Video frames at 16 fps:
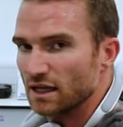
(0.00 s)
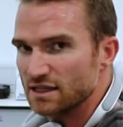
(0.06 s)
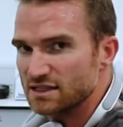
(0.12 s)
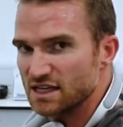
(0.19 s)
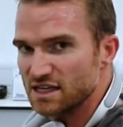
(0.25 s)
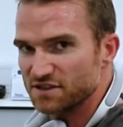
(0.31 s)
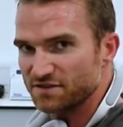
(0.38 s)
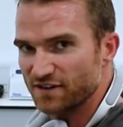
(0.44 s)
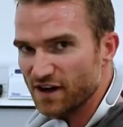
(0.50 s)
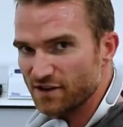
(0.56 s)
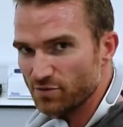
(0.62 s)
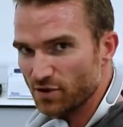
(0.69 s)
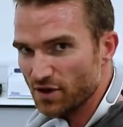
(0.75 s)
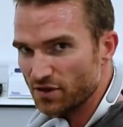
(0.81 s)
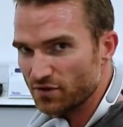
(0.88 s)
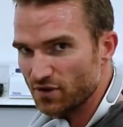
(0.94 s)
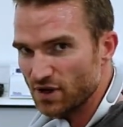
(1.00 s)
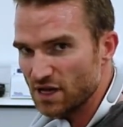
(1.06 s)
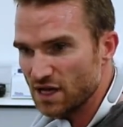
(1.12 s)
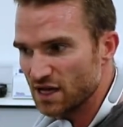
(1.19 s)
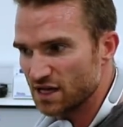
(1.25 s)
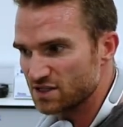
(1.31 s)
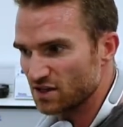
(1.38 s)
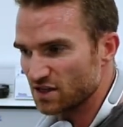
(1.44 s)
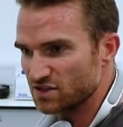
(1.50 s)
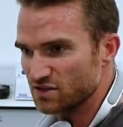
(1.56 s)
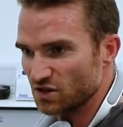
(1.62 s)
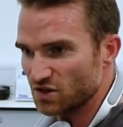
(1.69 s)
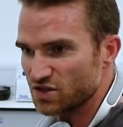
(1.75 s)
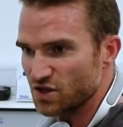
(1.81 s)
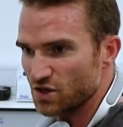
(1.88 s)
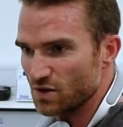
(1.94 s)
Lactate's 5.3, so that's
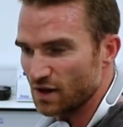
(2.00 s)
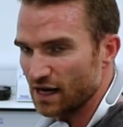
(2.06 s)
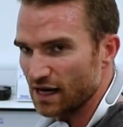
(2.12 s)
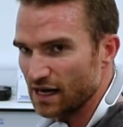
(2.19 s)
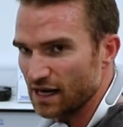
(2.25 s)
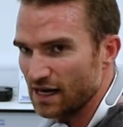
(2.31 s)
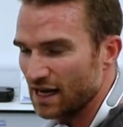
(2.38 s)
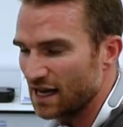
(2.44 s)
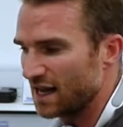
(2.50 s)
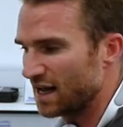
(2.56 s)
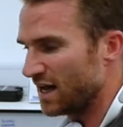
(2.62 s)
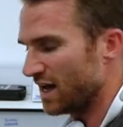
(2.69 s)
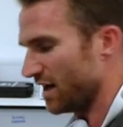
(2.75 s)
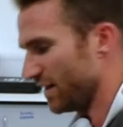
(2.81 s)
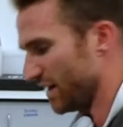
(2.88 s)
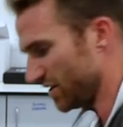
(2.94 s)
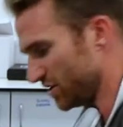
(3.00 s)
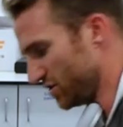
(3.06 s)
not too high. And that